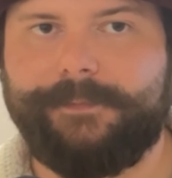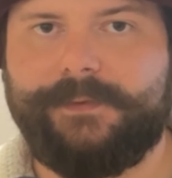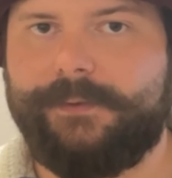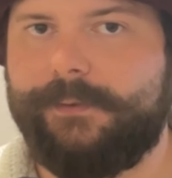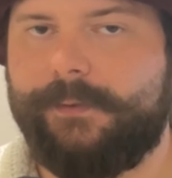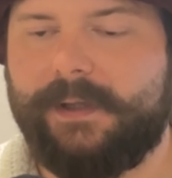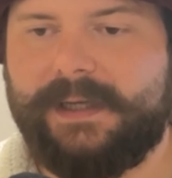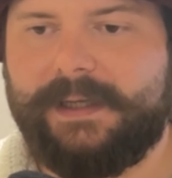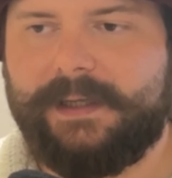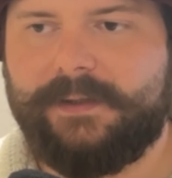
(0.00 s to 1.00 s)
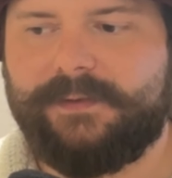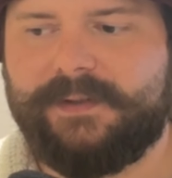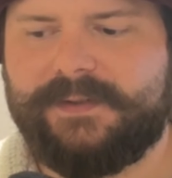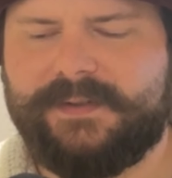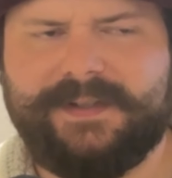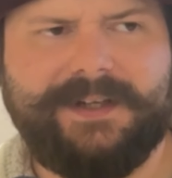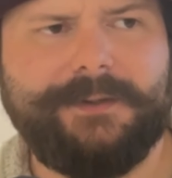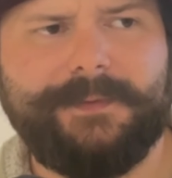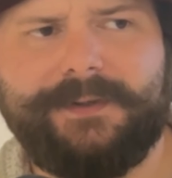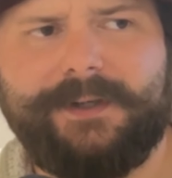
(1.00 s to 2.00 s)
to this second
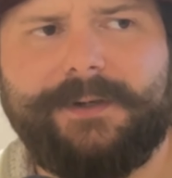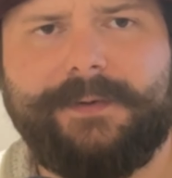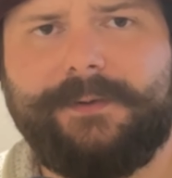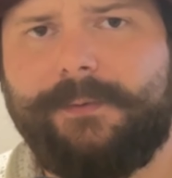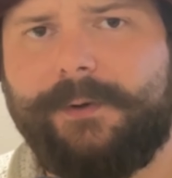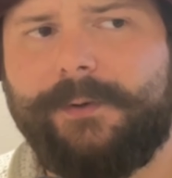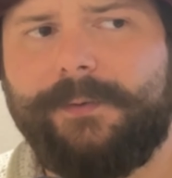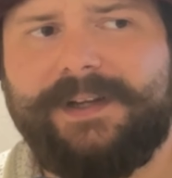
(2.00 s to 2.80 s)
video now in a row.